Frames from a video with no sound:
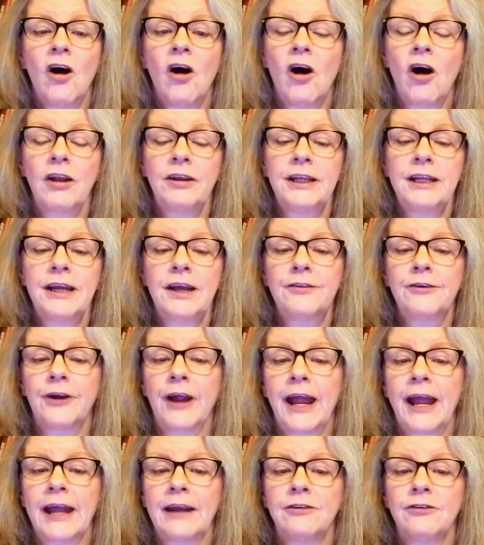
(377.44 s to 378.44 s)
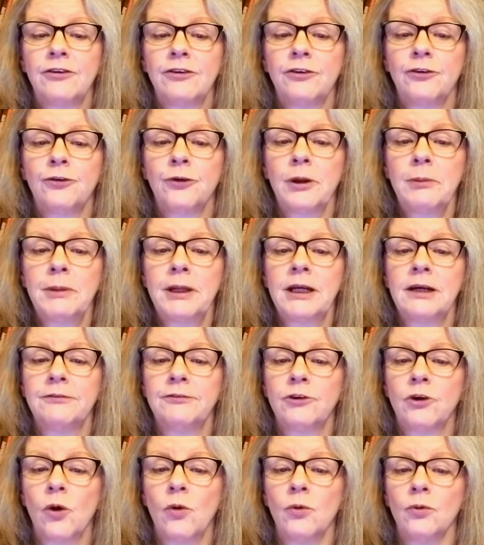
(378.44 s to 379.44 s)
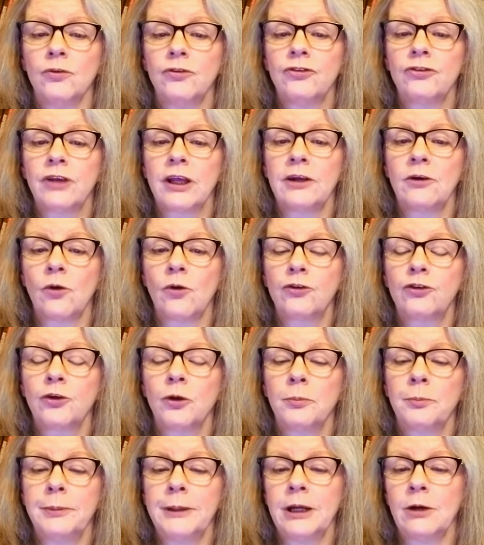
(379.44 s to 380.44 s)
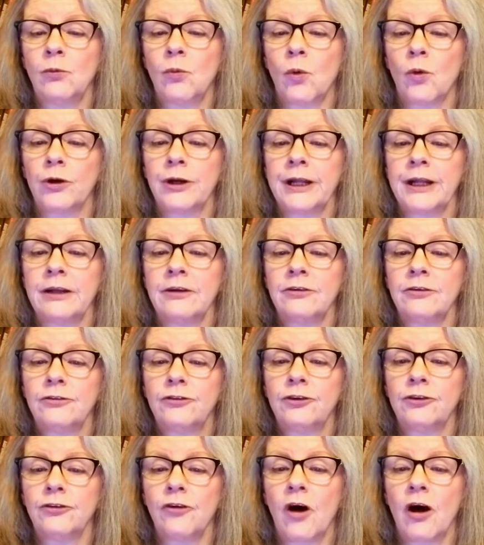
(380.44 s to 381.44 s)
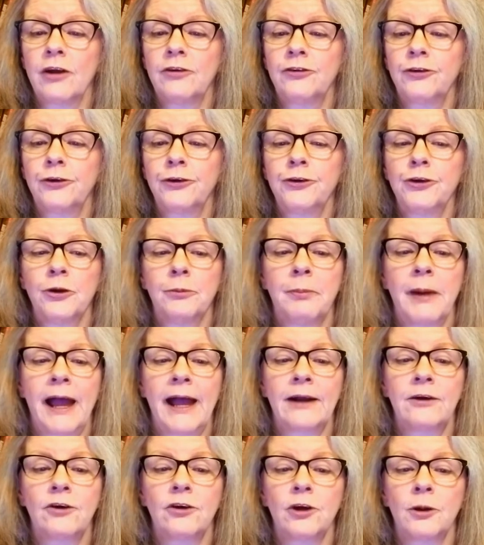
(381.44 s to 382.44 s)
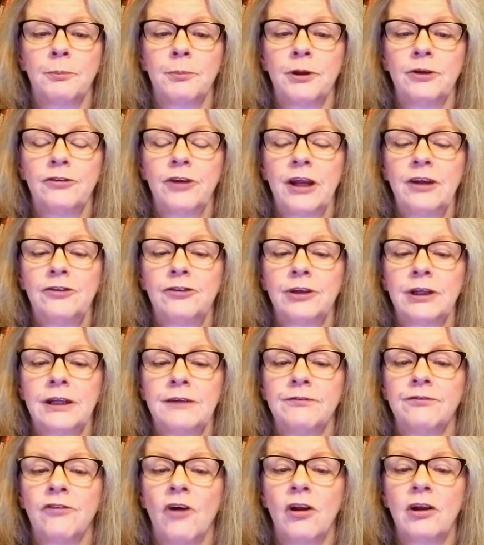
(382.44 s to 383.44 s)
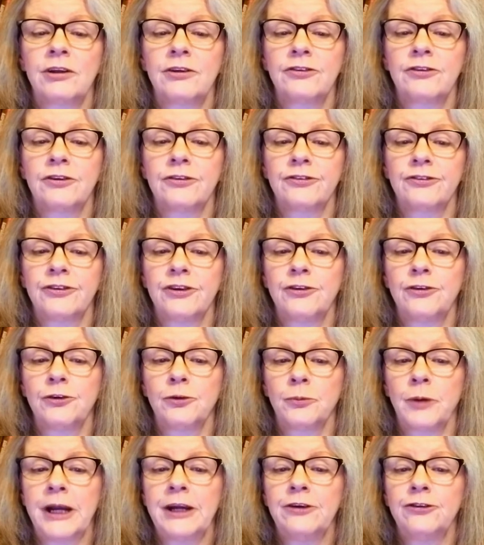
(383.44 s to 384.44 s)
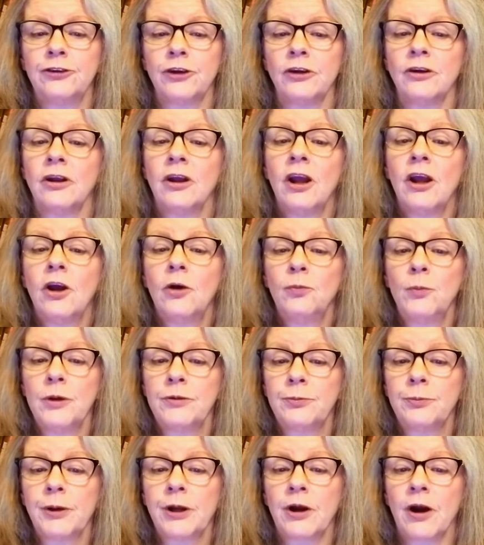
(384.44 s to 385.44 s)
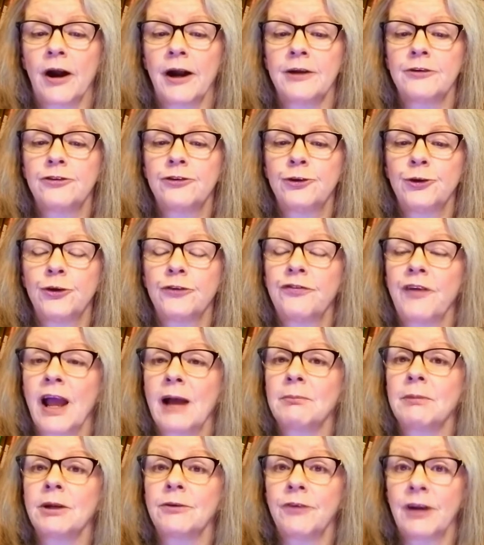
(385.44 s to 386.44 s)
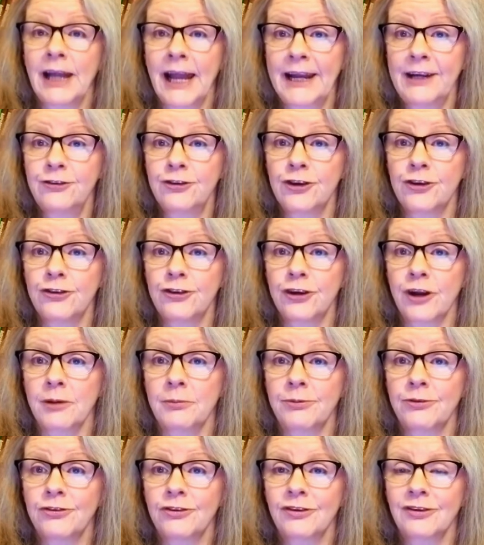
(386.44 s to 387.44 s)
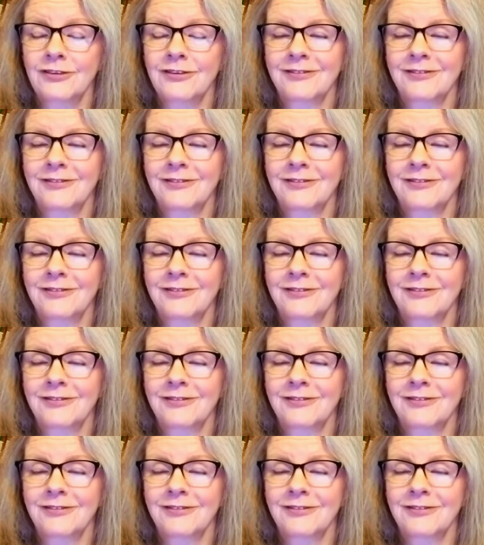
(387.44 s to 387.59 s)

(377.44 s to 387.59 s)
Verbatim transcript: On the other hand, dreaming of goats can also be a warning to not turn your back on a potentially volatile situation with regards to your family relationships.